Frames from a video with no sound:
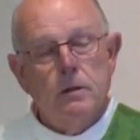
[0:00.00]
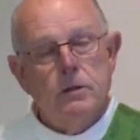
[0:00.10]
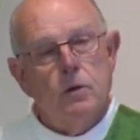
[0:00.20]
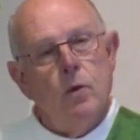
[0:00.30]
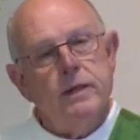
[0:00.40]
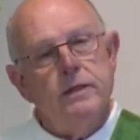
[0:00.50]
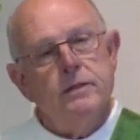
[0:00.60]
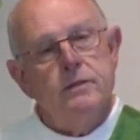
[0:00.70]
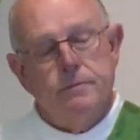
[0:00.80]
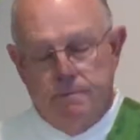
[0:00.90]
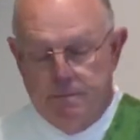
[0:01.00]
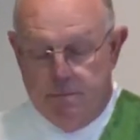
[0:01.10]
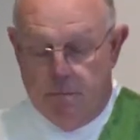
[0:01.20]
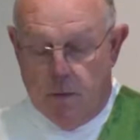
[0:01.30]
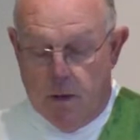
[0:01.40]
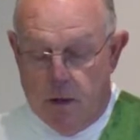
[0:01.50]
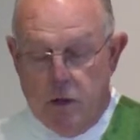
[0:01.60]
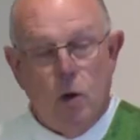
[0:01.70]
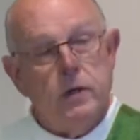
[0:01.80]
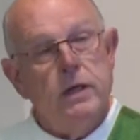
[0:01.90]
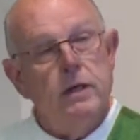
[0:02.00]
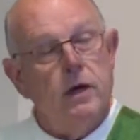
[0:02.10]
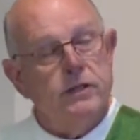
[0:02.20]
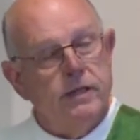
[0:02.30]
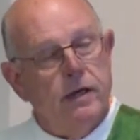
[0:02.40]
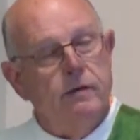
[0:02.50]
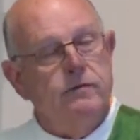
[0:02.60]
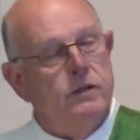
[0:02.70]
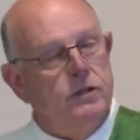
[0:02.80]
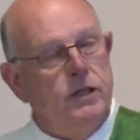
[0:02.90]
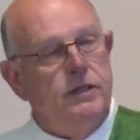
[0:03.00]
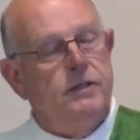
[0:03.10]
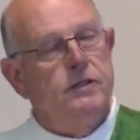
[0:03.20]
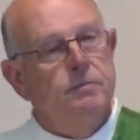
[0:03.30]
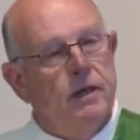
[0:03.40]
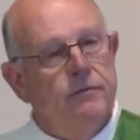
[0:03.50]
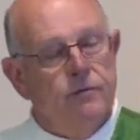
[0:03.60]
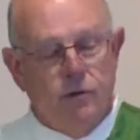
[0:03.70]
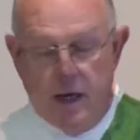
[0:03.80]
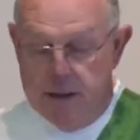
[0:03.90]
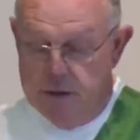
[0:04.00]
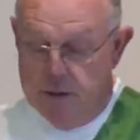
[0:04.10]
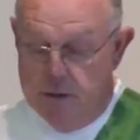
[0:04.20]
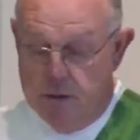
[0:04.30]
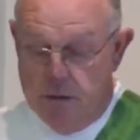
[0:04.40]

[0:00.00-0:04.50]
So, what does yoking ourselves to Jesus mean for us?